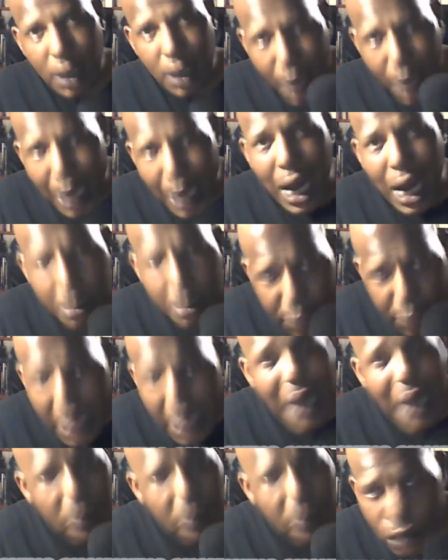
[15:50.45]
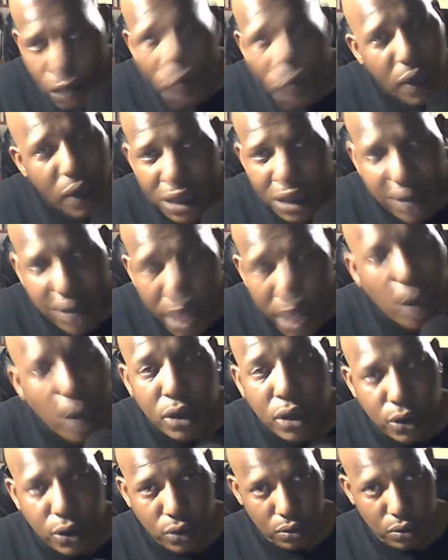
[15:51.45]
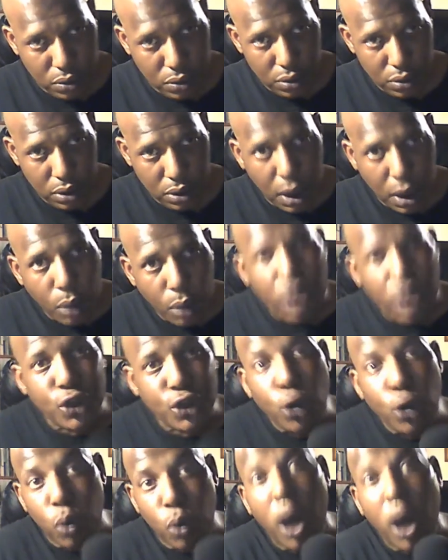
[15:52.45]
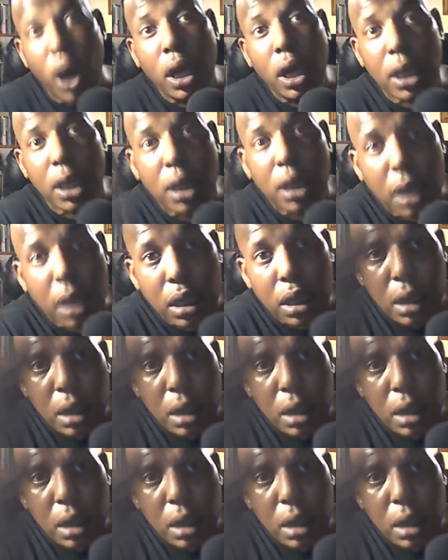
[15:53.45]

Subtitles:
I'm not going to tell you what you want to hear.